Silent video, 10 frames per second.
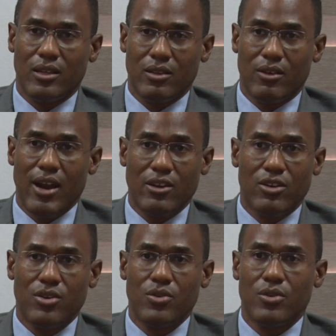
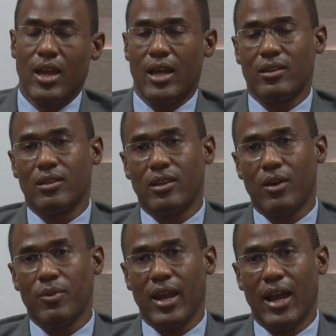gratitude
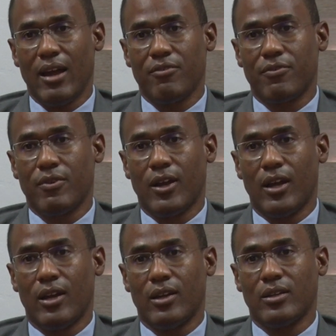that we have
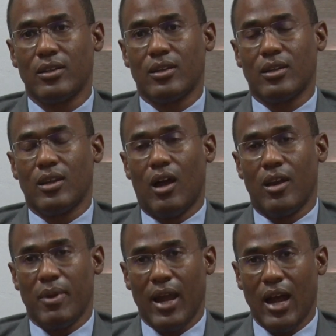
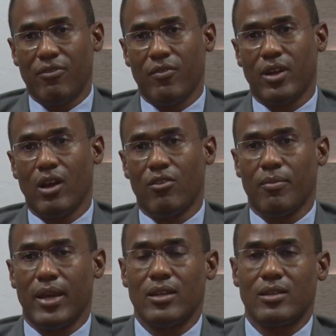on behalf of the
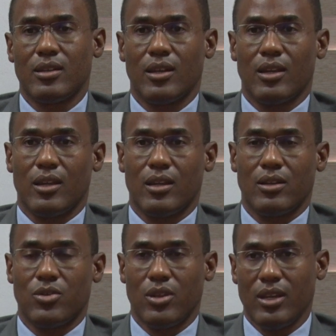government
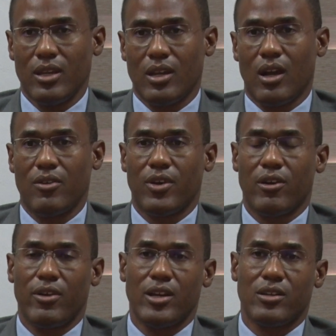to the
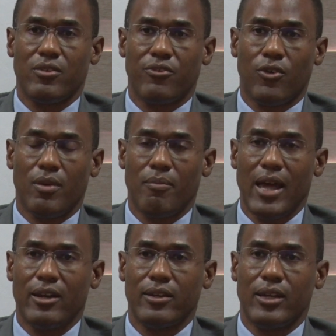Confederation for the
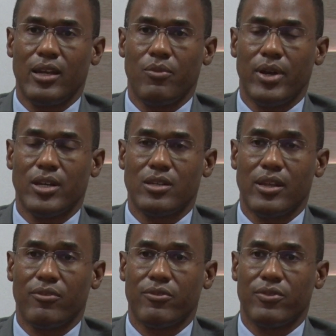manner in which
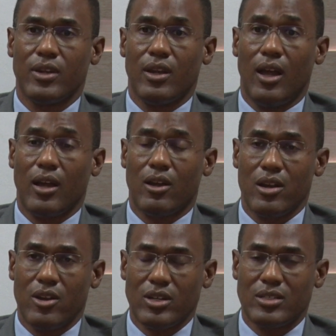they have
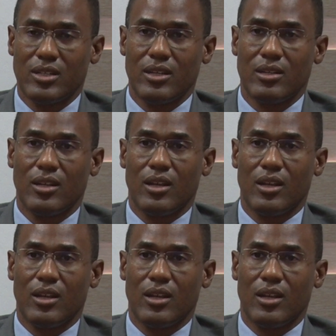conducted